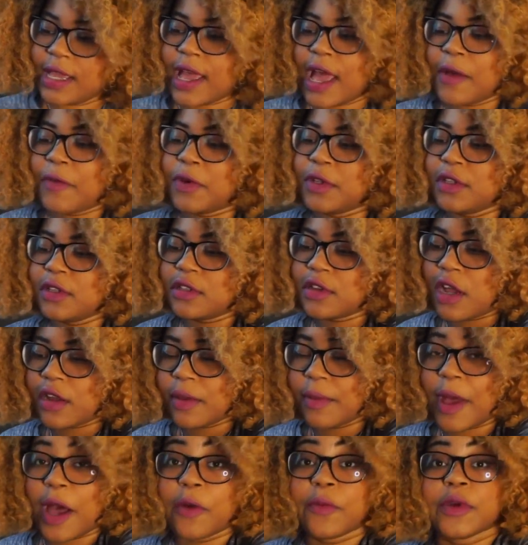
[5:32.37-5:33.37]
I want to talk
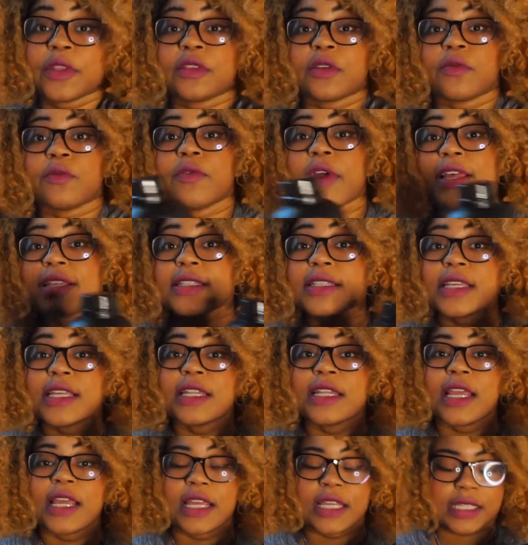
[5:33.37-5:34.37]
about with the
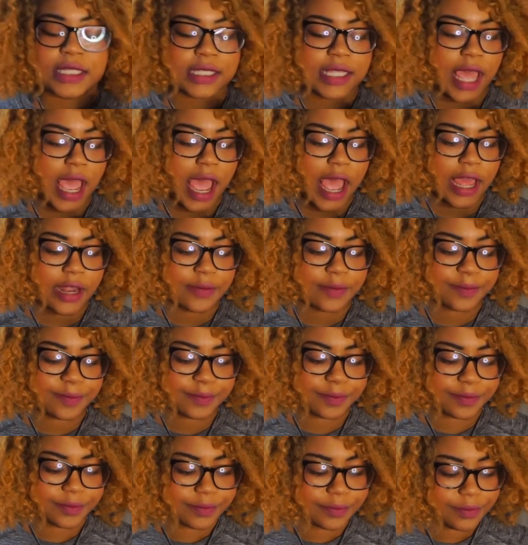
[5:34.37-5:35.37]
resin is that
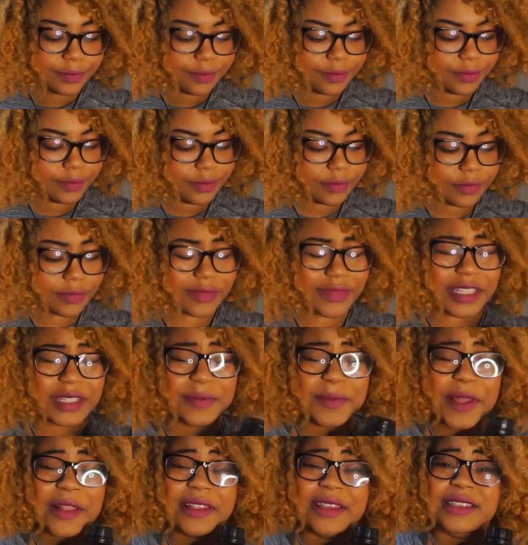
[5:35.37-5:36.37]
the
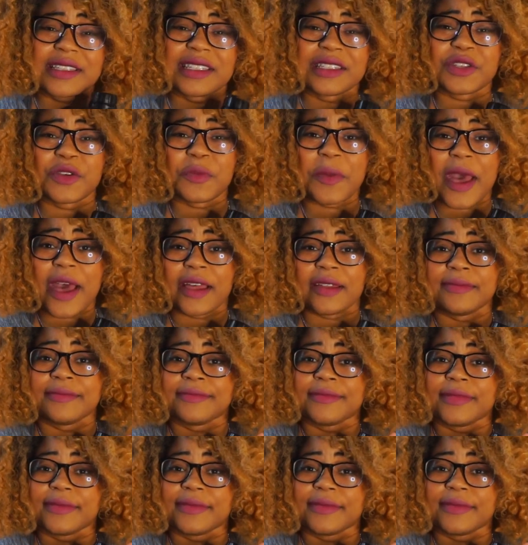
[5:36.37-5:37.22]
smell isn't too bad.